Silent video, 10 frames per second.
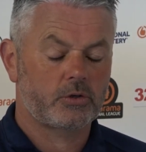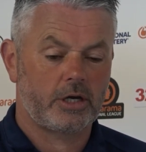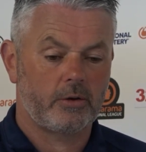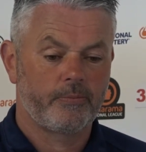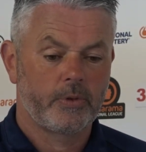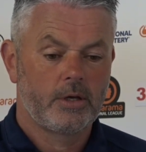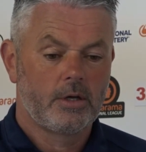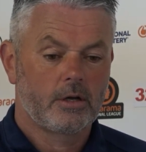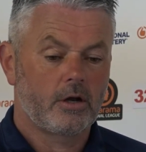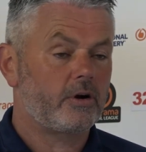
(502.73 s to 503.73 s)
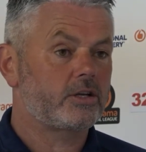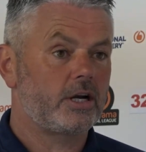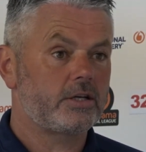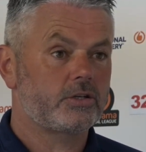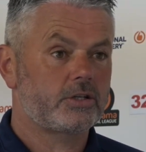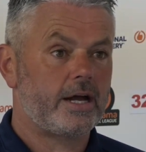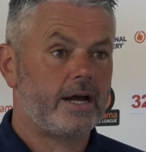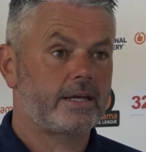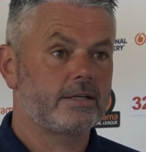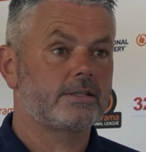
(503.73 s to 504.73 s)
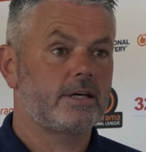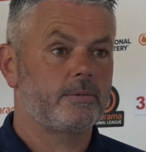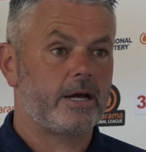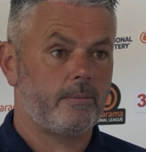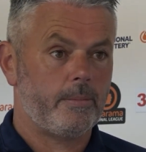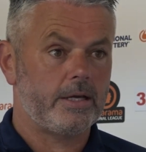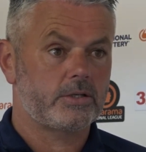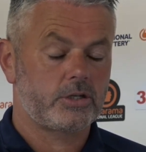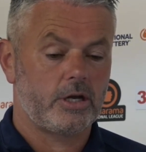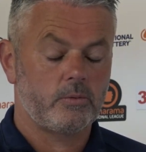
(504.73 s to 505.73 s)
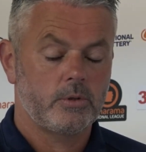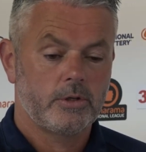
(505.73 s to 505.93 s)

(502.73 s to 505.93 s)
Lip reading: So congratulations to Hack and his team down at Maidstone.